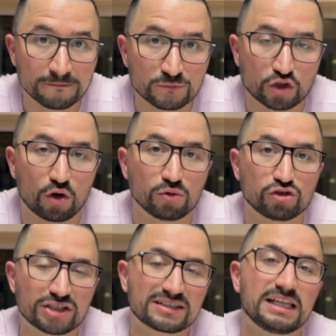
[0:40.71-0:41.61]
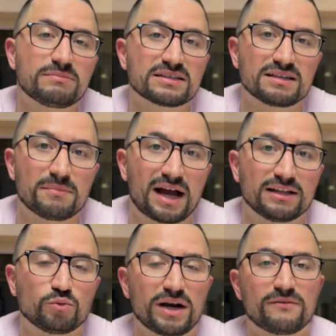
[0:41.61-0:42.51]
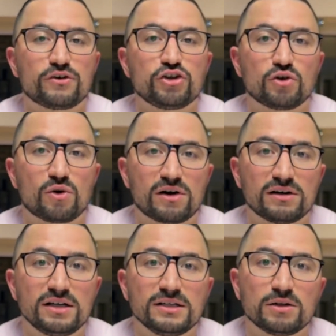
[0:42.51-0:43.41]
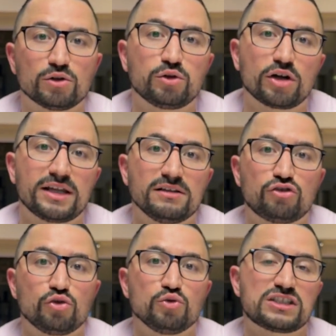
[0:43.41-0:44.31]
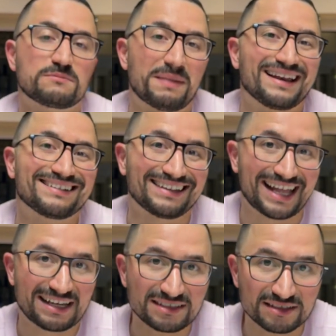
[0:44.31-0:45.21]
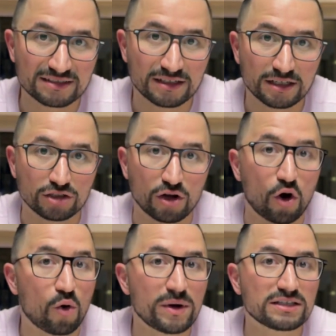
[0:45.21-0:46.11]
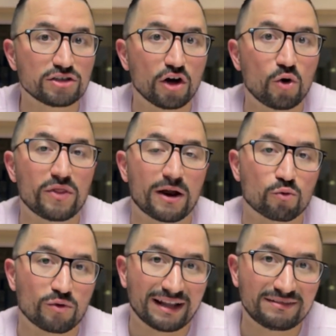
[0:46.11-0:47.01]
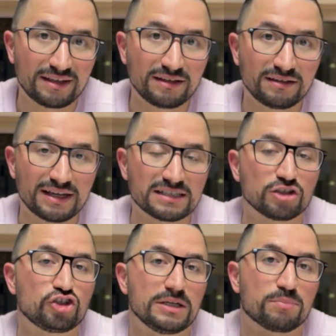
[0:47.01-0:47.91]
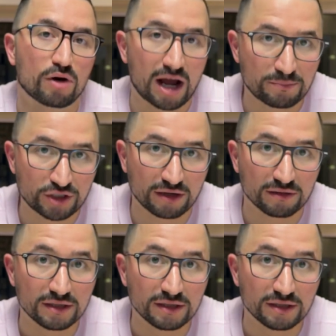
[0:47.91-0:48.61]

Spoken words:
So just keep this in mind. Whenever you're looking to spend less, always know that renting is the cheaper option.